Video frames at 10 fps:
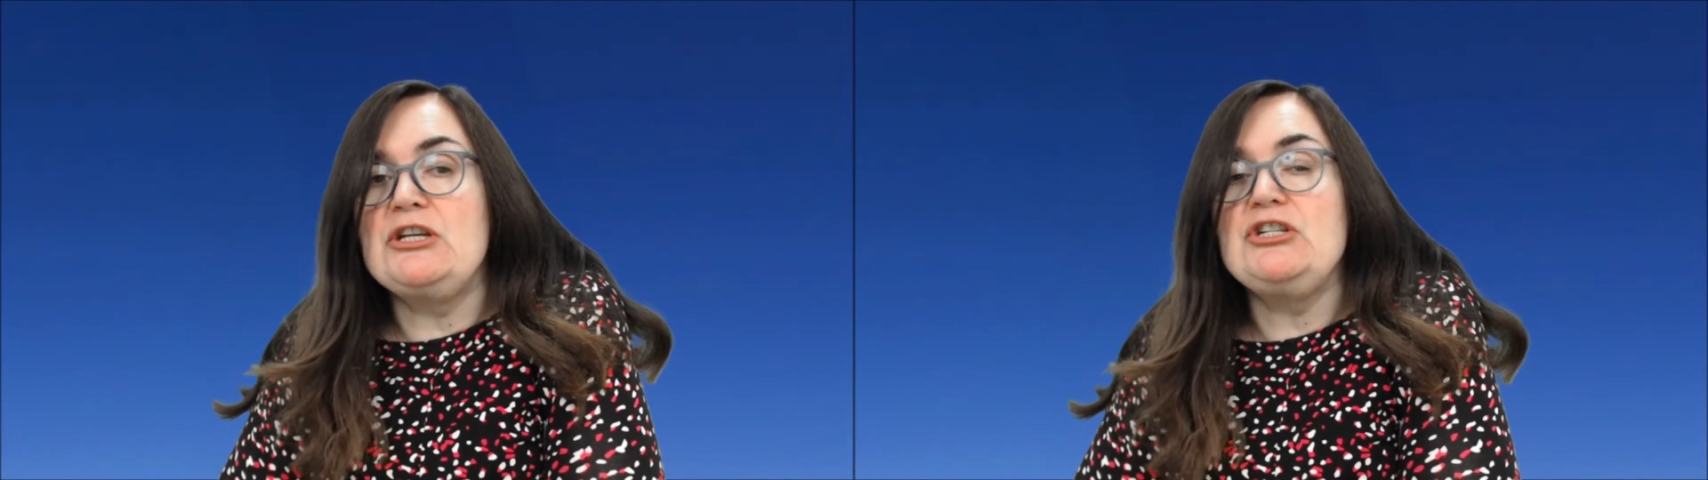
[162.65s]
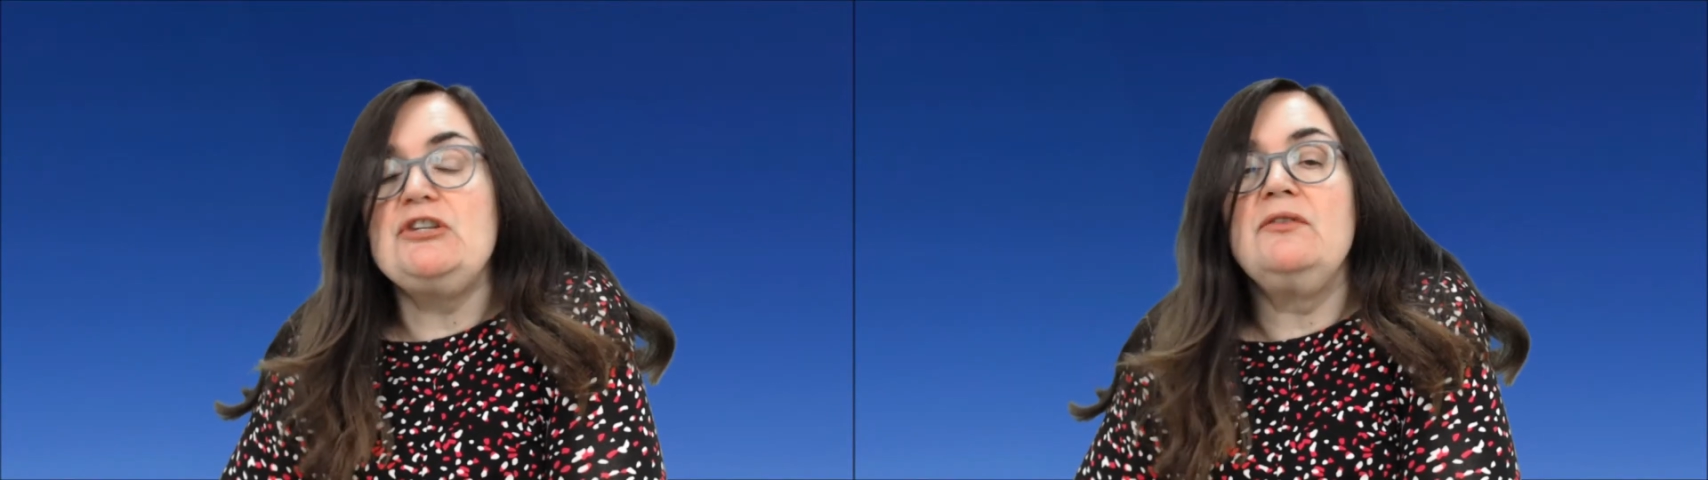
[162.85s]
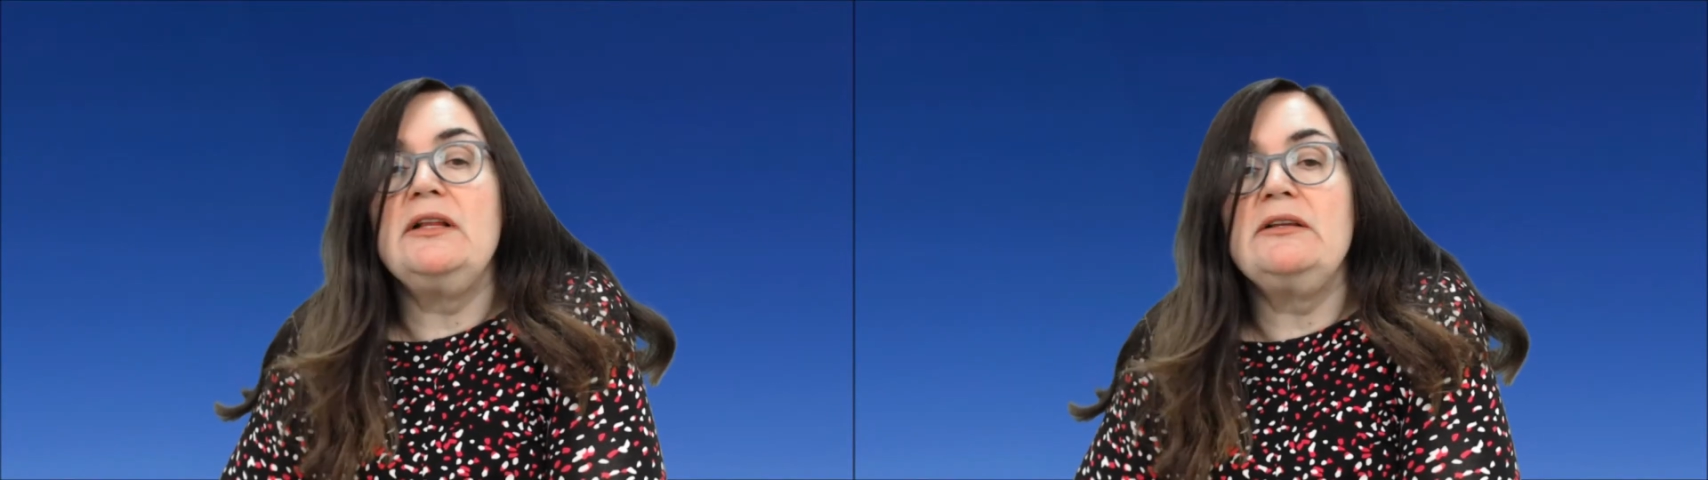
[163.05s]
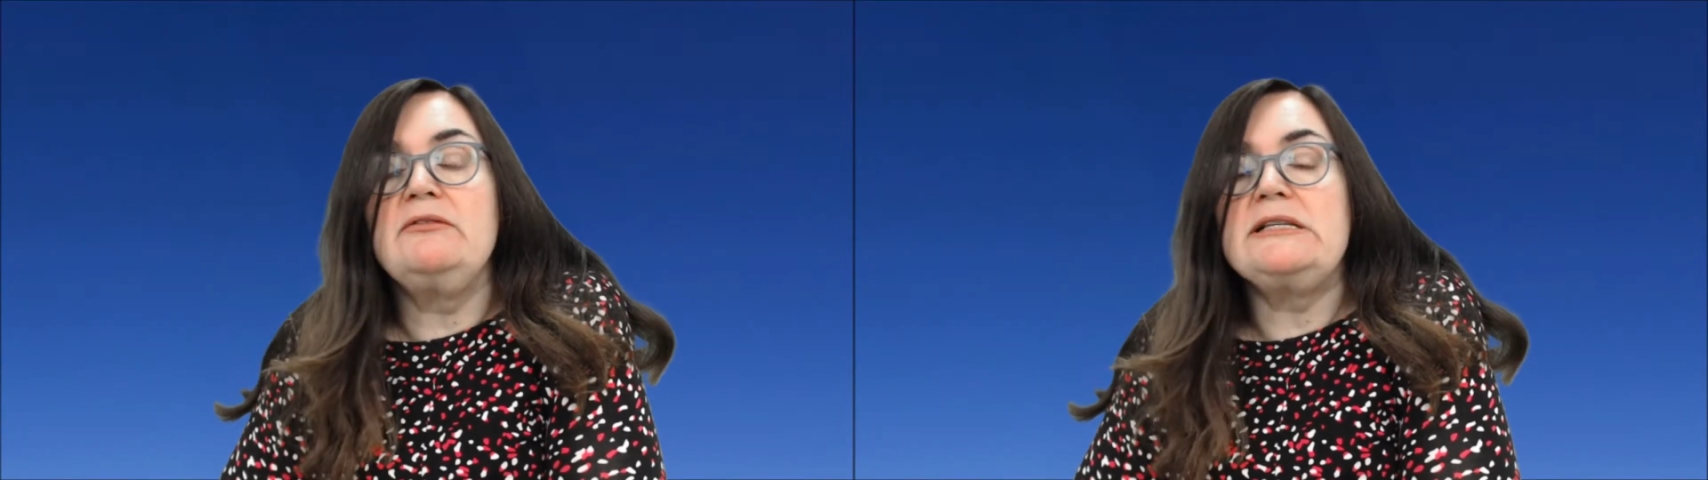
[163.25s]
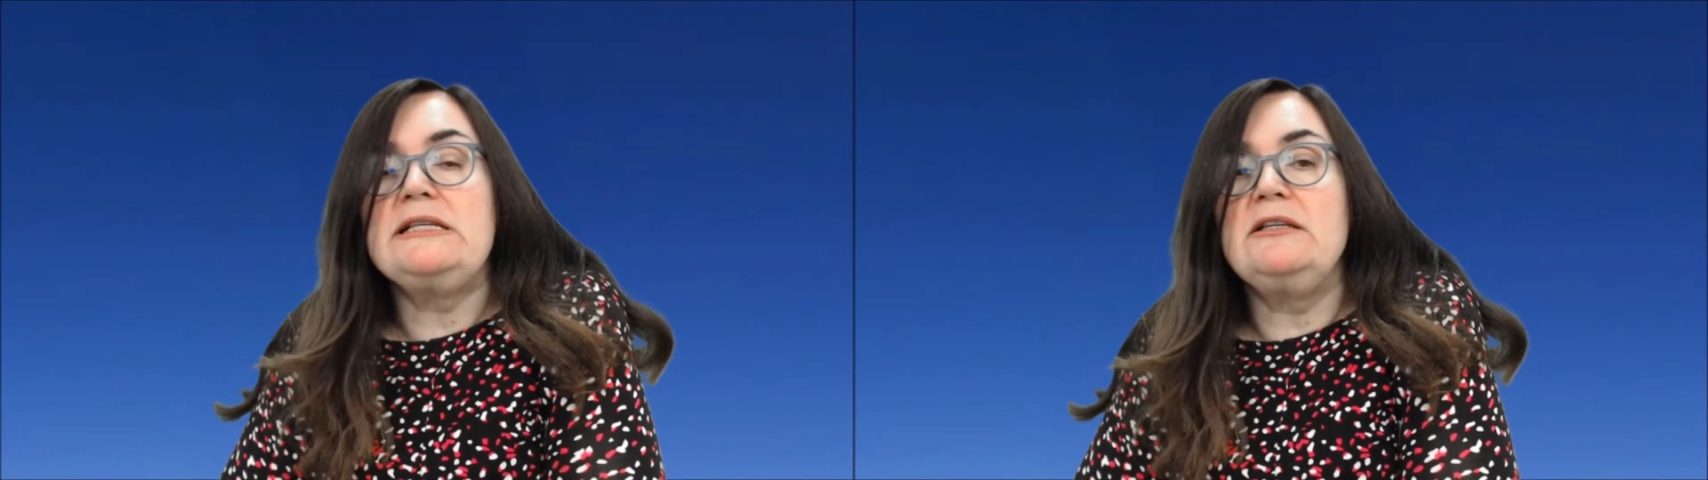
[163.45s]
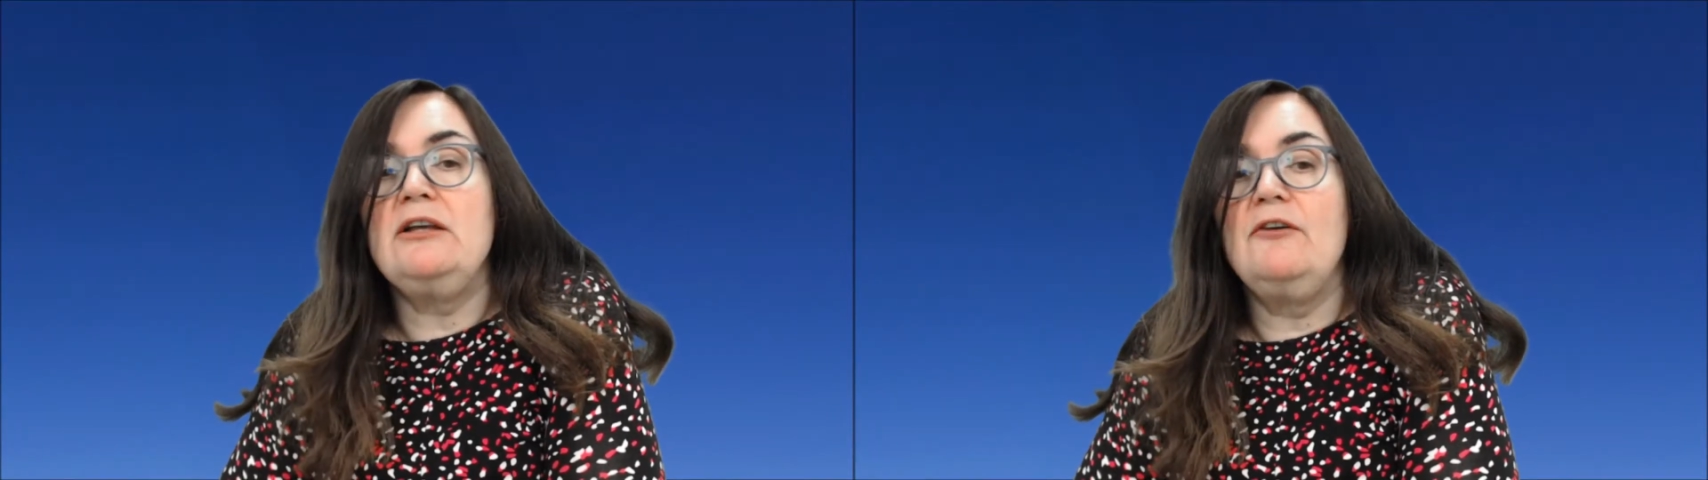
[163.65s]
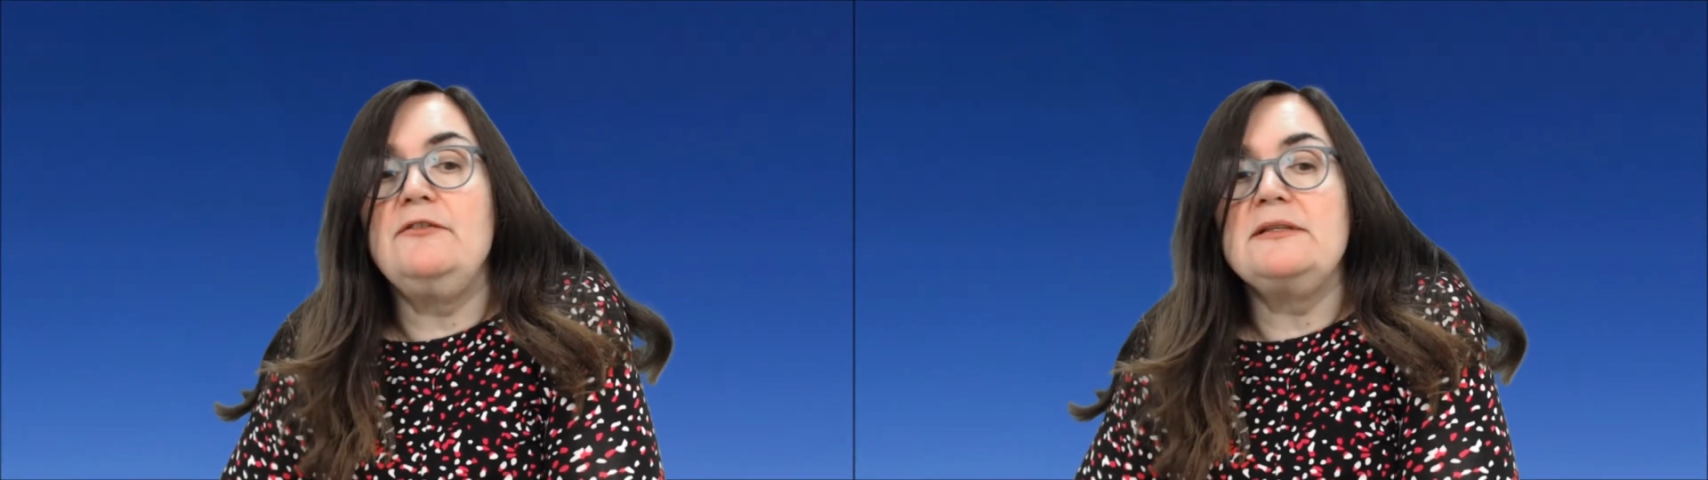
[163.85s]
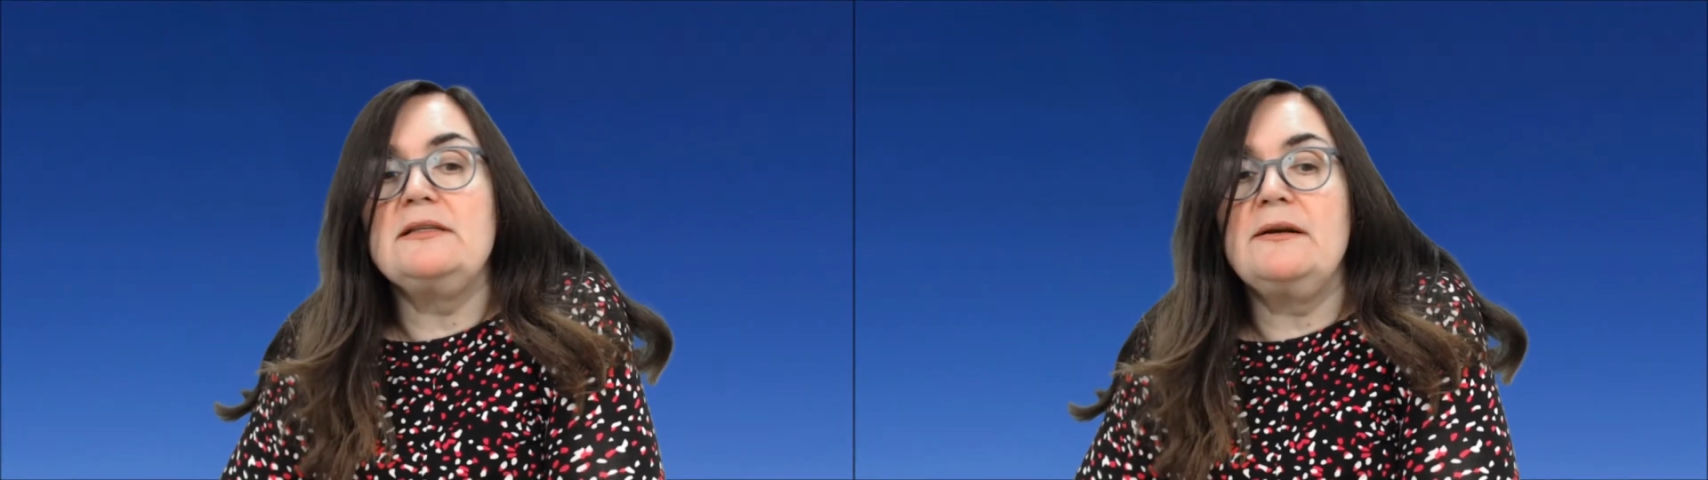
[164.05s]
as chief electricity
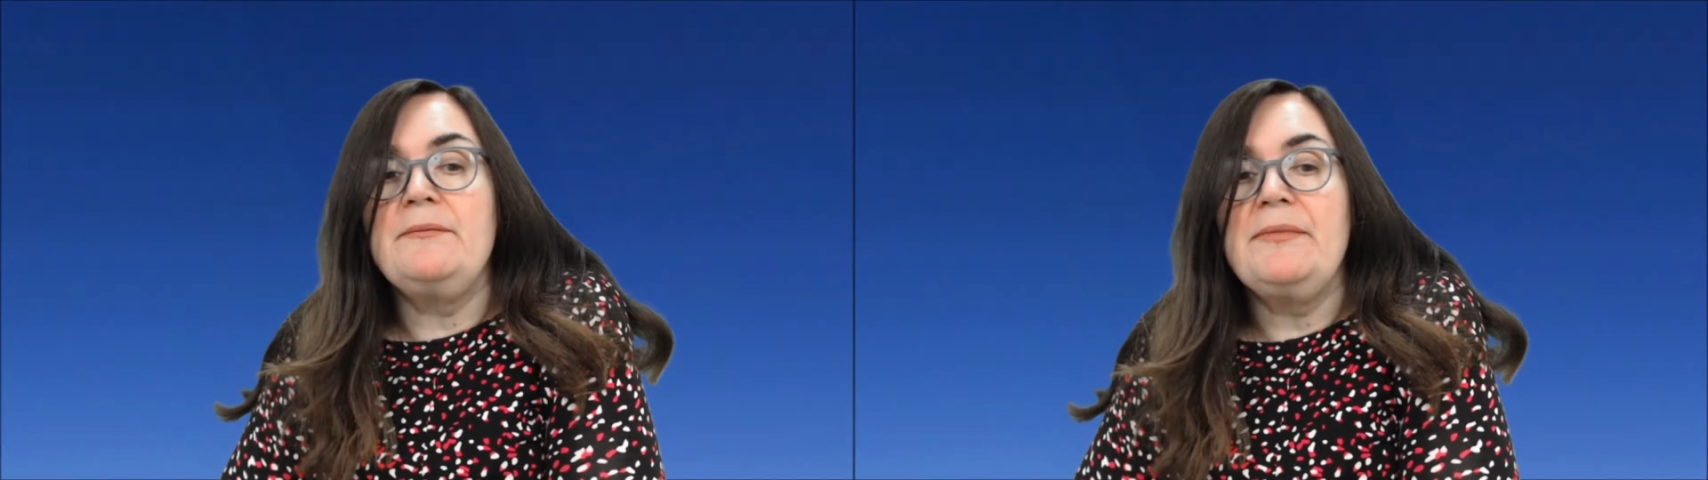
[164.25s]
officer.